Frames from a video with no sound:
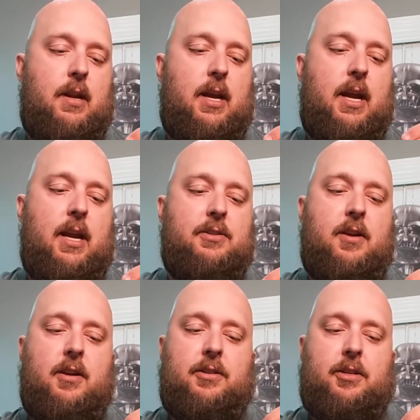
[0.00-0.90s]
I hate
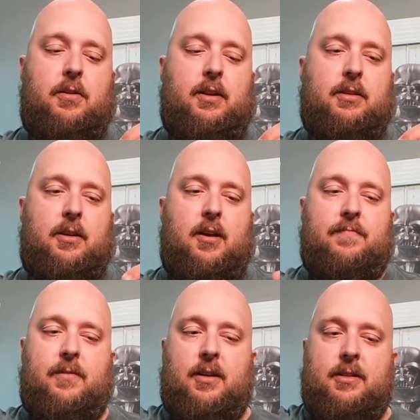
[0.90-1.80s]
trying to show these
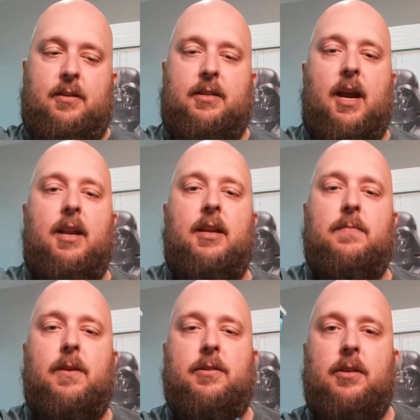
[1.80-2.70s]
off because they're tiny,
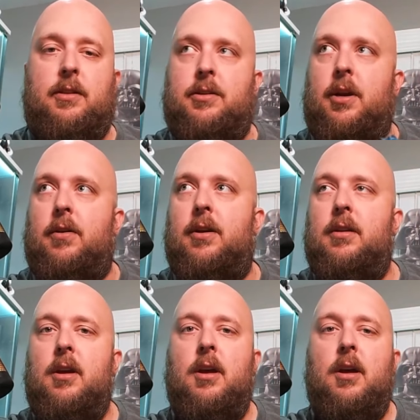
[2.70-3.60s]
especially this Yoda.
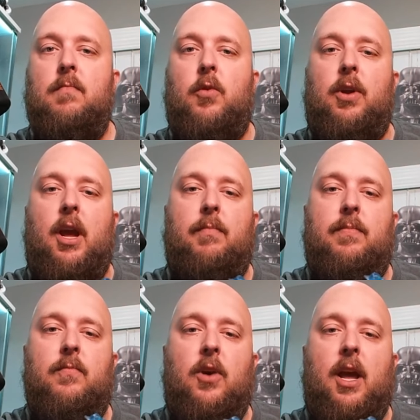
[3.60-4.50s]
But we got
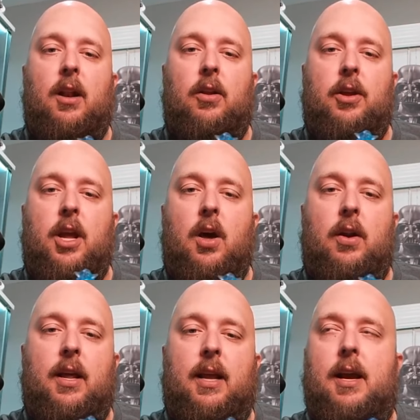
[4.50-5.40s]
a little
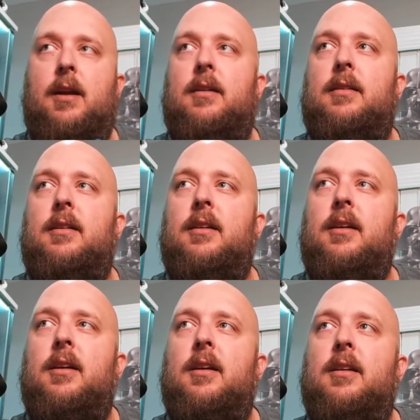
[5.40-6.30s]
Yoda there.
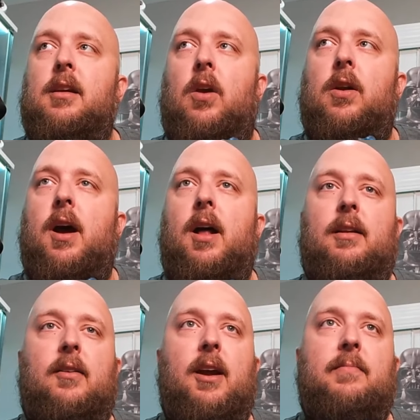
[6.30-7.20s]
Yoda
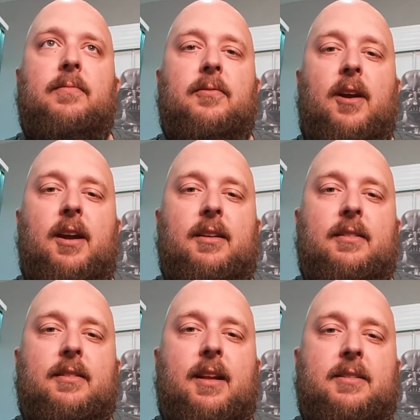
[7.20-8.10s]
hologram, right?
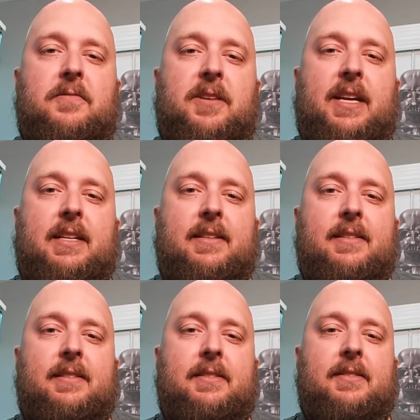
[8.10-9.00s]
Isn't that sweet?
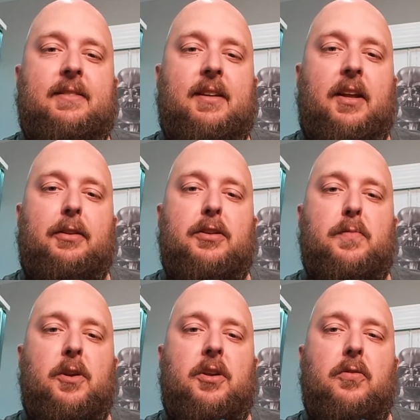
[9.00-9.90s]
I think that's
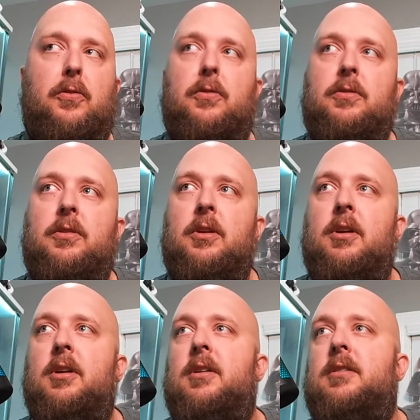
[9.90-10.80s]
pretty cool.
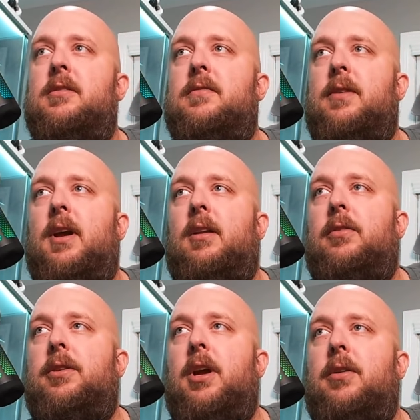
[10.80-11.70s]
So we got a
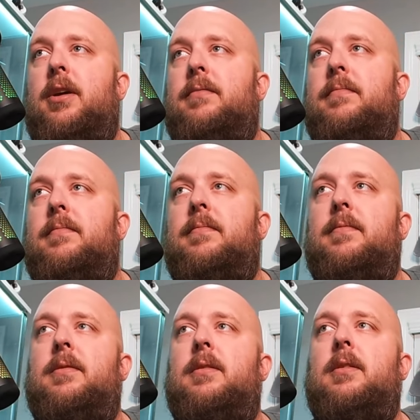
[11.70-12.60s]
little Yoda.
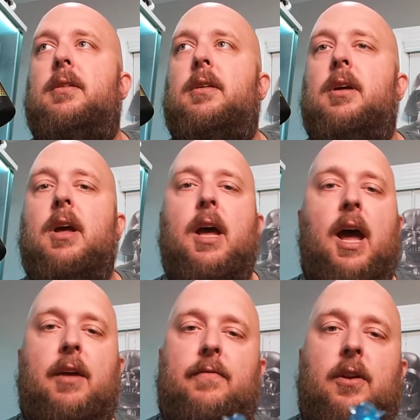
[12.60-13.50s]

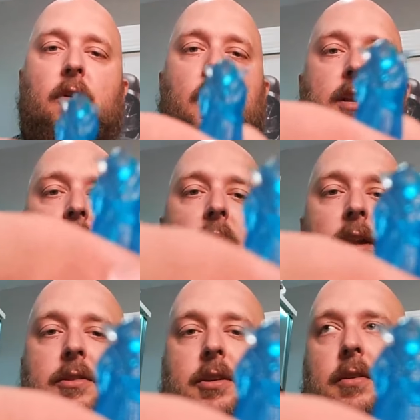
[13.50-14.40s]
I have no idea how
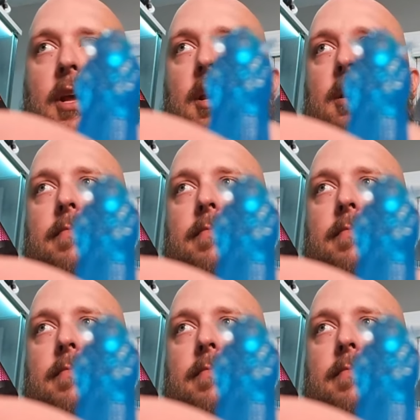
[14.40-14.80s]
to show that any